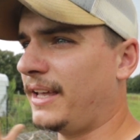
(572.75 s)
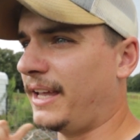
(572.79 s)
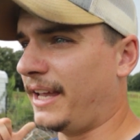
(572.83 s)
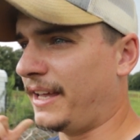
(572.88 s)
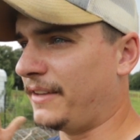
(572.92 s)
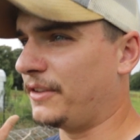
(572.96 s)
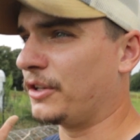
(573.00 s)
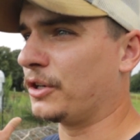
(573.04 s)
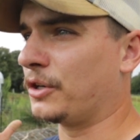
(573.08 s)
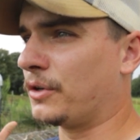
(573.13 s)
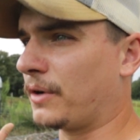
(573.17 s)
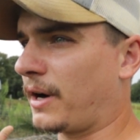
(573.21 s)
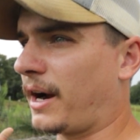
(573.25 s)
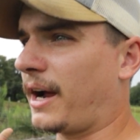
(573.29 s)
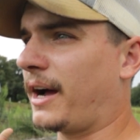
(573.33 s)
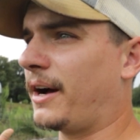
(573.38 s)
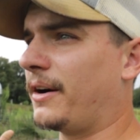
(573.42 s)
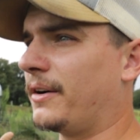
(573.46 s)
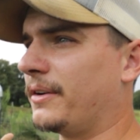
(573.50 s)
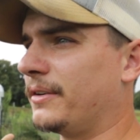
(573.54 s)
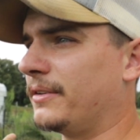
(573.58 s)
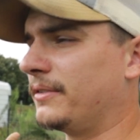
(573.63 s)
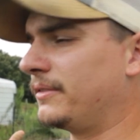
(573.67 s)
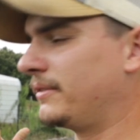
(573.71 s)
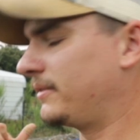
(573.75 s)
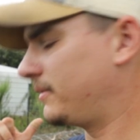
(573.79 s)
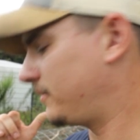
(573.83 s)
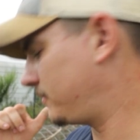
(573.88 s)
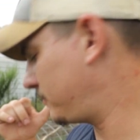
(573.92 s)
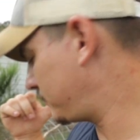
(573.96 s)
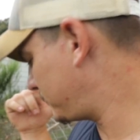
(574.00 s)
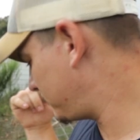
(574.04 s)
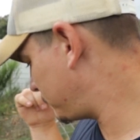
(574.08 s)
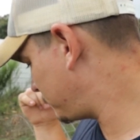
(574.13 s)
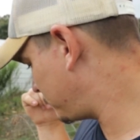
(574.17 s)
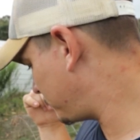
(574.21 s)
in the ground
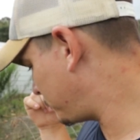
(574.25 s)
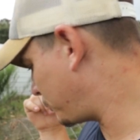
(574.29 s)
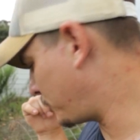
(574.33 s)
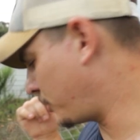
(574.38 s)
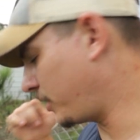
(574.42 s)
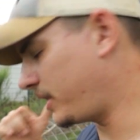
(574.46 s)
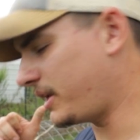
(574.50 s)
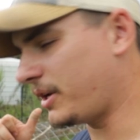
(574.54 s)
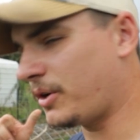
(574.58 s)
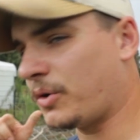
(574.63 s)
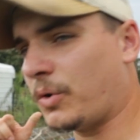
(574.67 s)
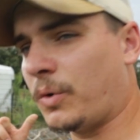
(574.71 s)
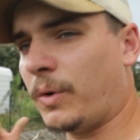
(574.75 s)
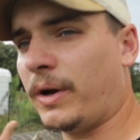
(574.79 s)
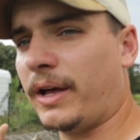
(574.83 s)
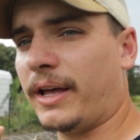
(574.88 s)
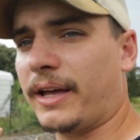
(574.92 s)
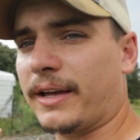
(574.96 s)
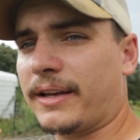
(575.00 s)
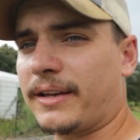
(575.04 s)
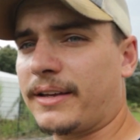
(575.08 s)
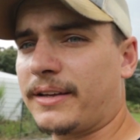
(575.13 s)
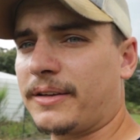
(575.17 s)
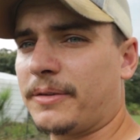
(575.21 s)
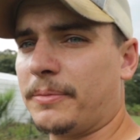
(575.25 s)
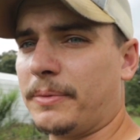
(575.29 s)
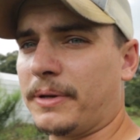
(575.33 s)
pretty quick